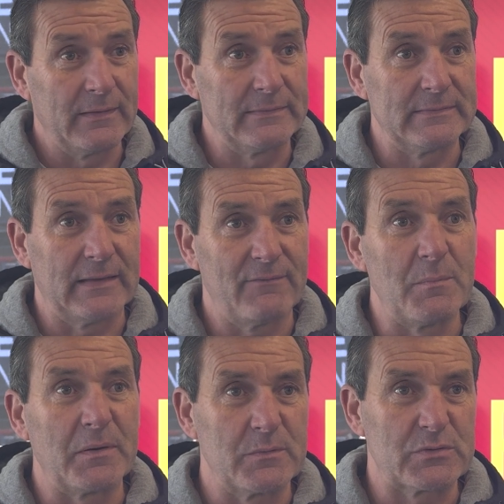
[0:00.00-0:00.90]
And
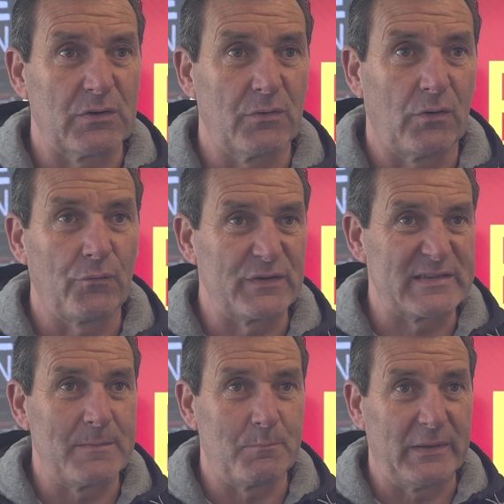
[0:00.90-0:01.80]
everybody was on the
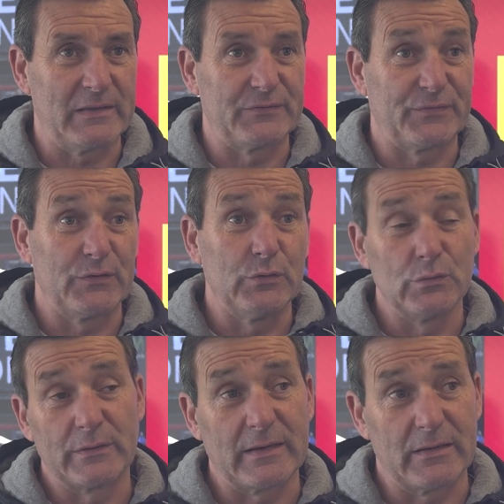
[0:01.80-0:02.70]
same page for the
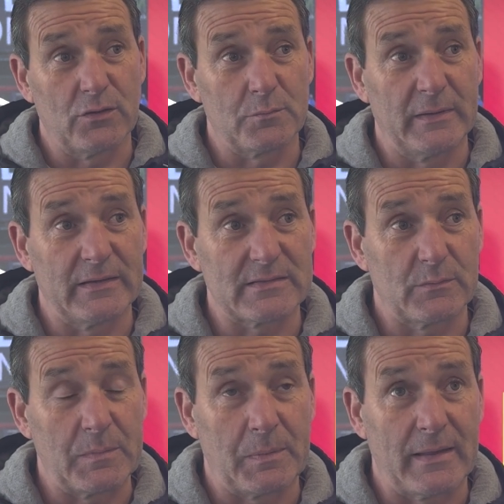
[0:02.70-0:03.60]
whole 90 odd minutes
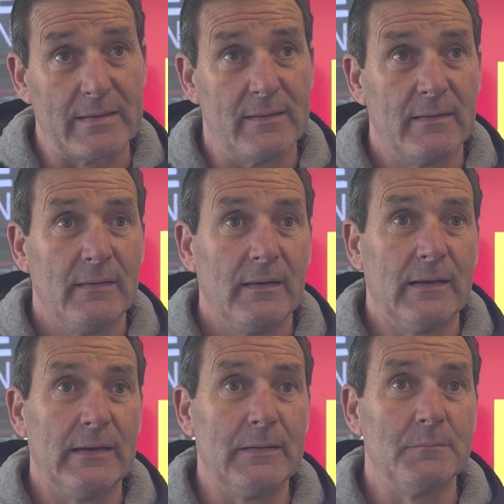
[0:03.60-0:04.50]
that we played.
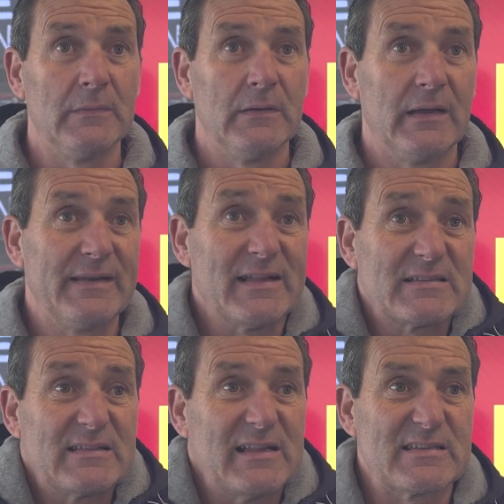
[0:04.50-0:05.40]
And
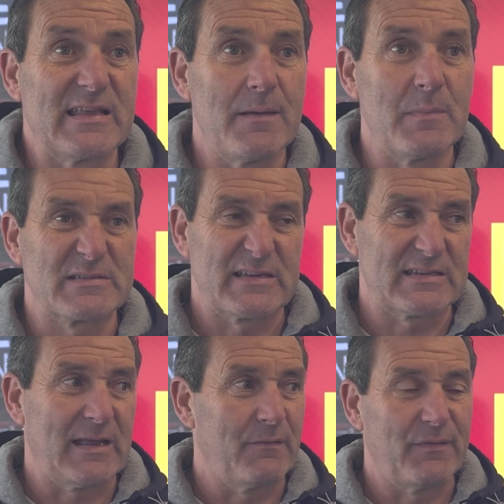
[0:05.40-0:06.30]
that's the aim as a
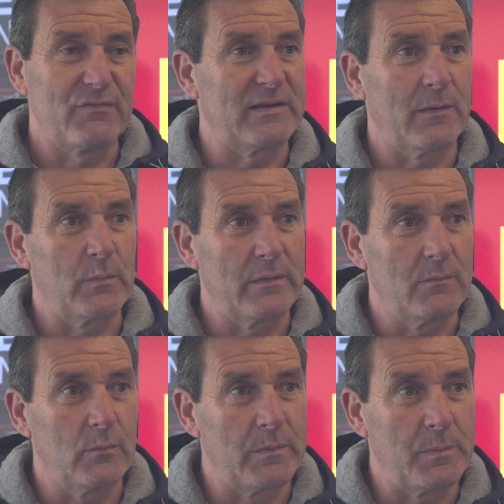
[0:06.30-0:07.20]
staff every time
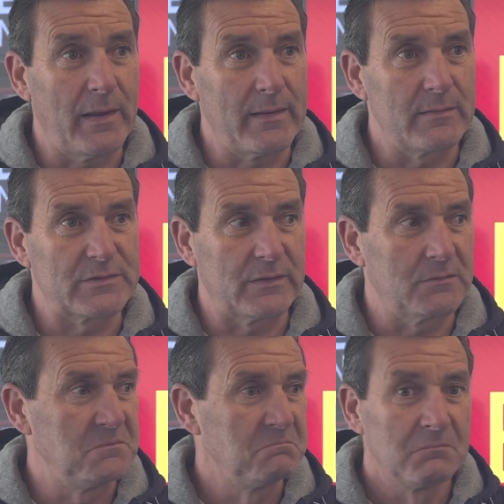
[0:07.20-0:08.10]
we play.
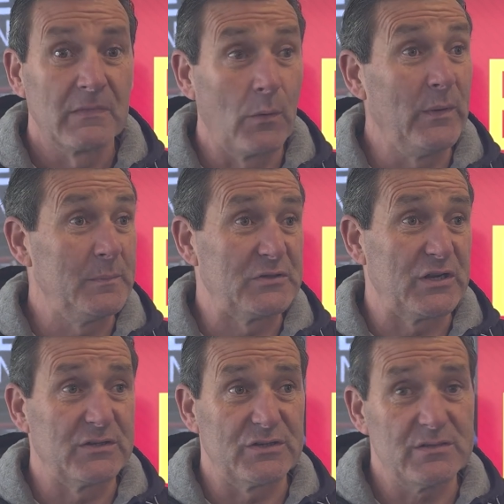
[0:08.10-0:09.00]
So there will be
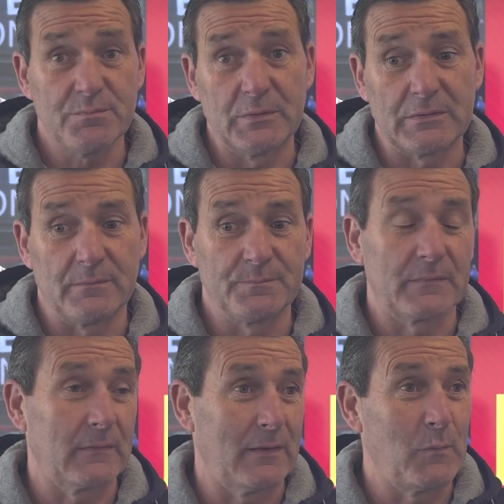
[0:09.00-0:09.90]
changes, but
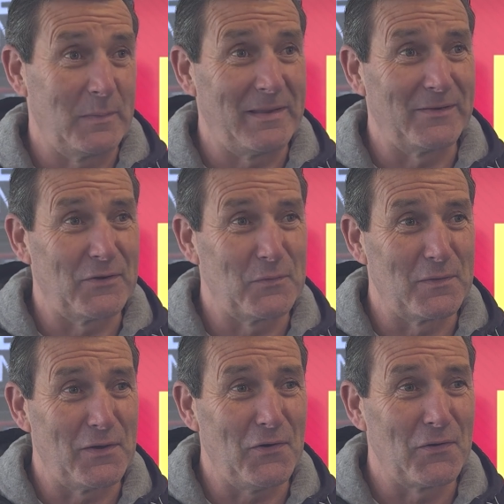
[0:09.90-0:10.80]
I won't be telling you who
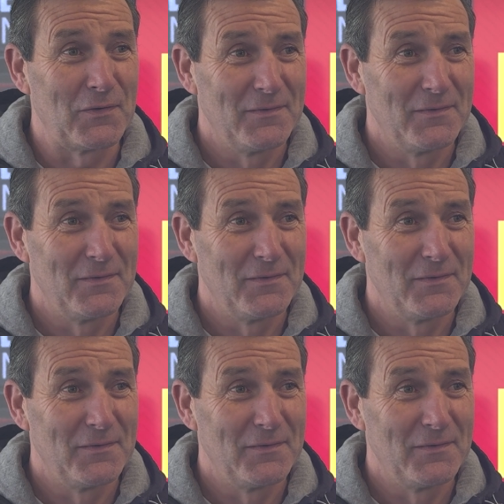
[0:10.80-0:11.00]
they are.